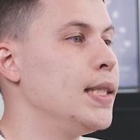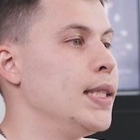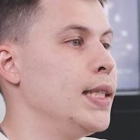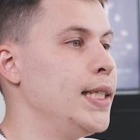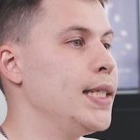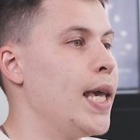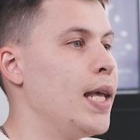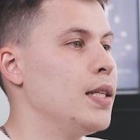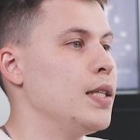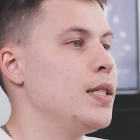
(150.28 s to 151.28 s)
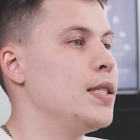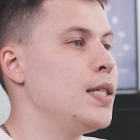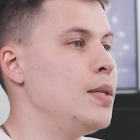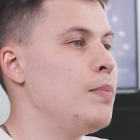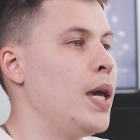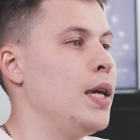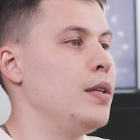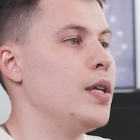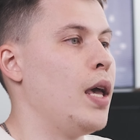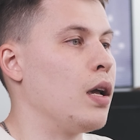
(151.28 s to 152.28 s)
leadgen
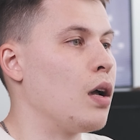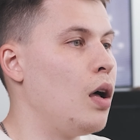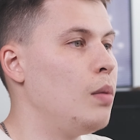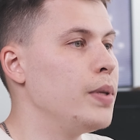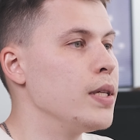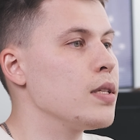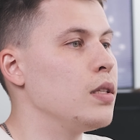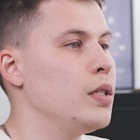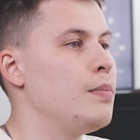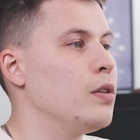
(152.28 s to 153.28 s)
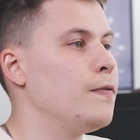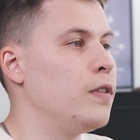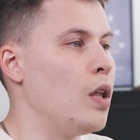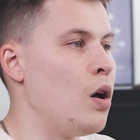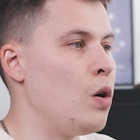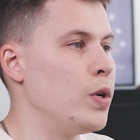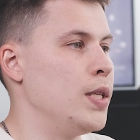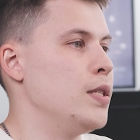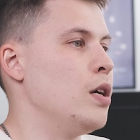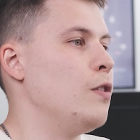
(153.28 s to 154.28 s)
made a complex leadbot flow
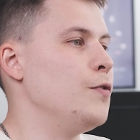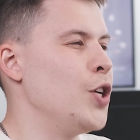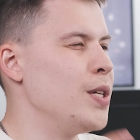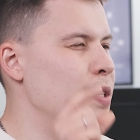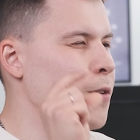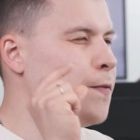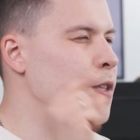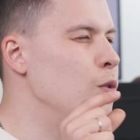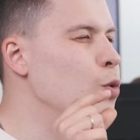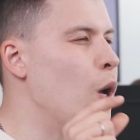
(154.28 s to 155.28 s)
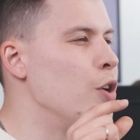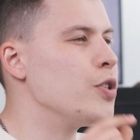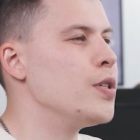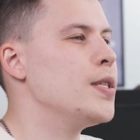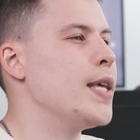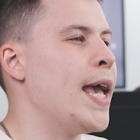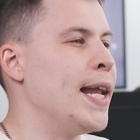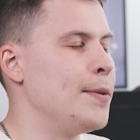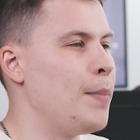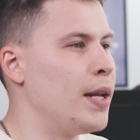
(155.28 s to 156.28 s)
instead of just a few questions
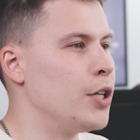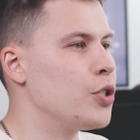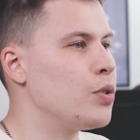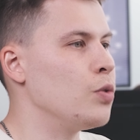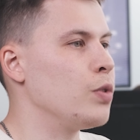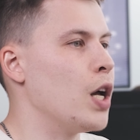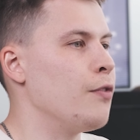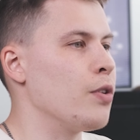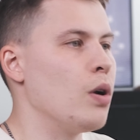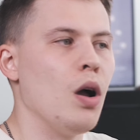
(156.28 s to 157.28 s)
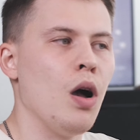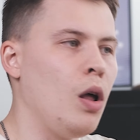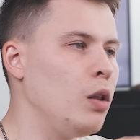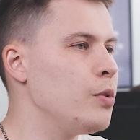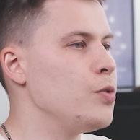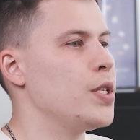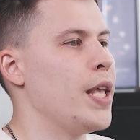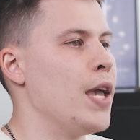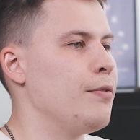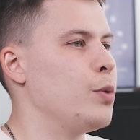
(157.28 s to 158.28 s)
and managed to cover
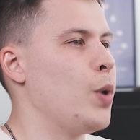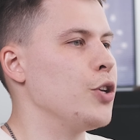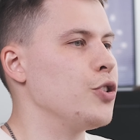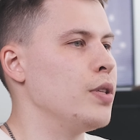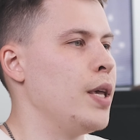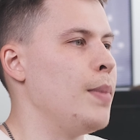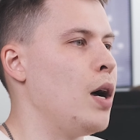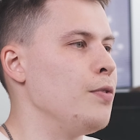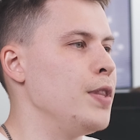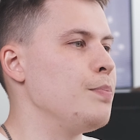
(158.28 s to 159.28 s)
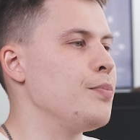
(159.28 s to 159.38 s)
almost every question about the